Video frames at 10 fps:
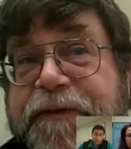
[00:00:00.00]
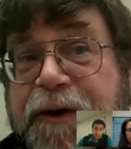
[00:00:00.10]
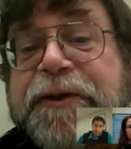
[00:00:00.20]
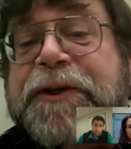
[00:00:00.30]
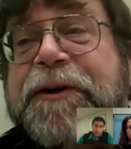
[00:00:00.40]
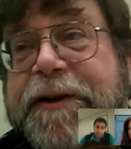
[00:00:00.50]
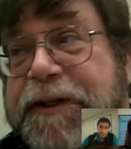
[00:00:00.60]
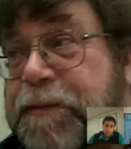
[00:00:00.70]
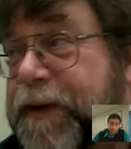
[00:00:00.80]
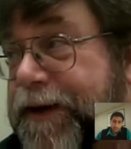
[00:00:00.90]
first heard
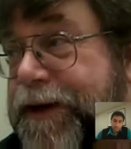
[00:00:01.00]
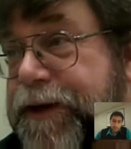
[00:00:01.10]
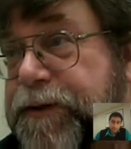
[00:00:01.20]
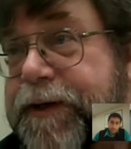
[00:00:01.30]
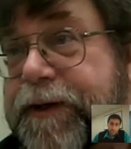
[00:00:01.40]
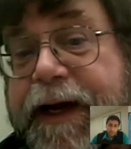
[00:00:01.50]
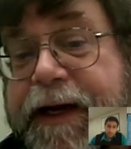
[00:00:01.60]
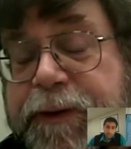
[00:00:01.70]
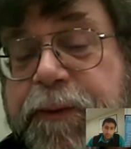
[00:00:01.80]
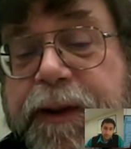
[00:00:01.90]
this being used in
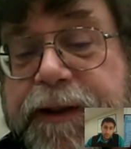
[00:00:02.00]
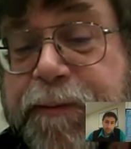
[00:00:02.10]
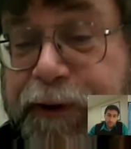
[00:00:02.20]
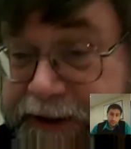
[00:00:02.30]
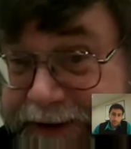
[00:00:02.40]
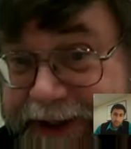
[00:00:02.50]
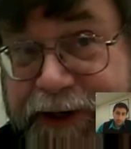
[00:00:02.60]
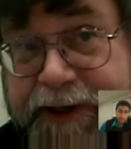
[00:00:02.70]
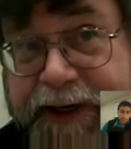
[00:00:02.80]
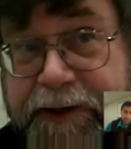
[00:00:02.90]
class was a
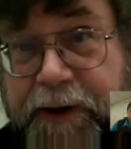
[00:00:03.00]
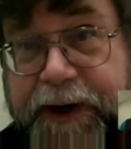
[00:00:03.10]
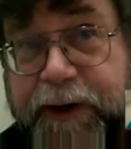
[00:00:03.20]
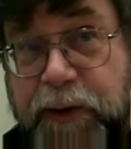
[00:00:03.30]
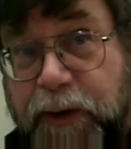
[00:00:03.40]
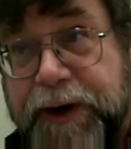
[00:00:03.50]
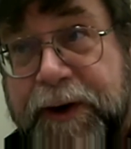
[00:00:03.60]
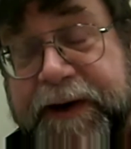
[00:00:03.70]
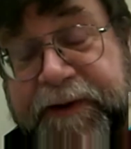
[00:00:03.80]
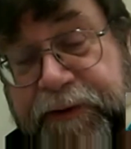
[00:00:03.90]
presentation actually at a COIL
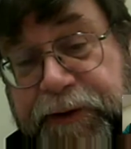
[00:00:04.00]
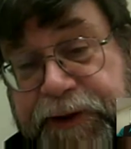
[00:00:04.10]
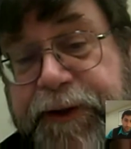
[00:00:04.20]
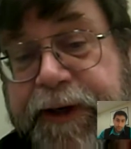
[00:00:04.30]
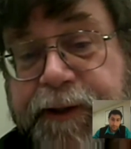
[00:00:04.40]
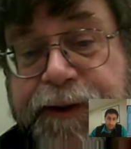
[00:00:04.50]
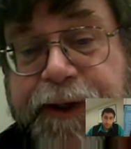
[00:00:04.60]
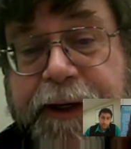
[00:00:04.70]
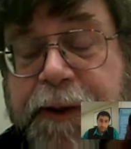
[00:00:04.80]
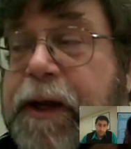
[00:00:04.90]
conference 2 years
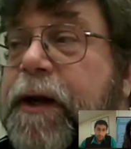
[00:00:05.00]
ago,